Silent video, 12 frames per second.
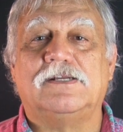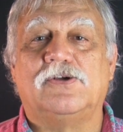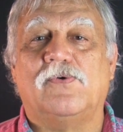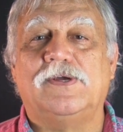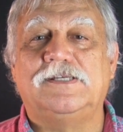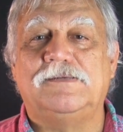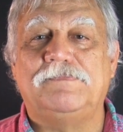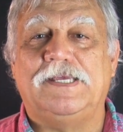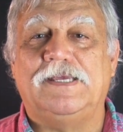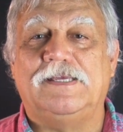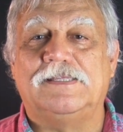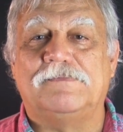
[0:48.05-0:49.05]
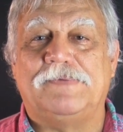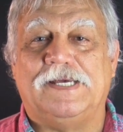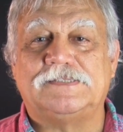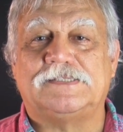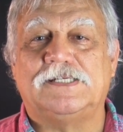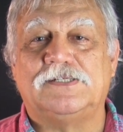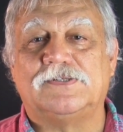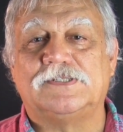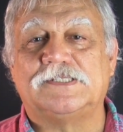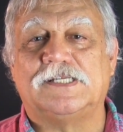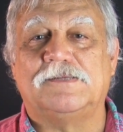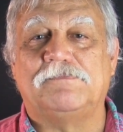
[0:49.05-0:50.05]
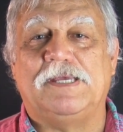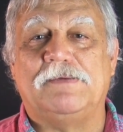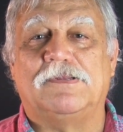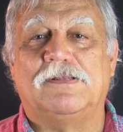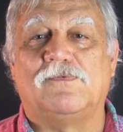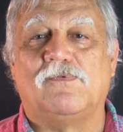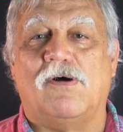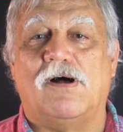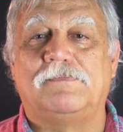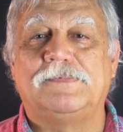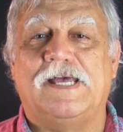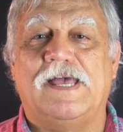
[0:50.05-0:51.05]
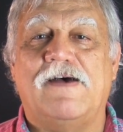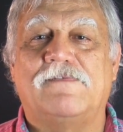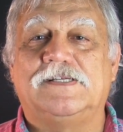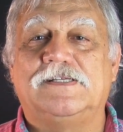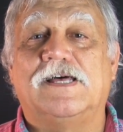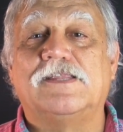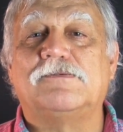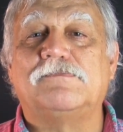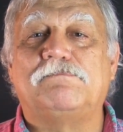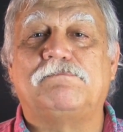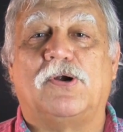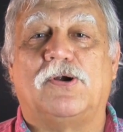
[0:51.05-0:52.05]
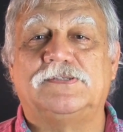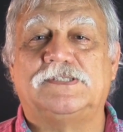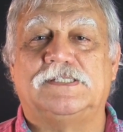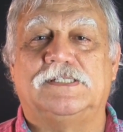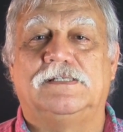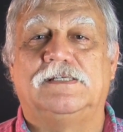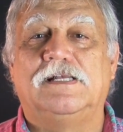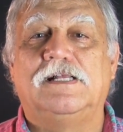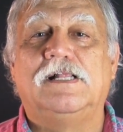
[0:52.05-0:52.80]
going to be in the best interest of the people of Guam to have another person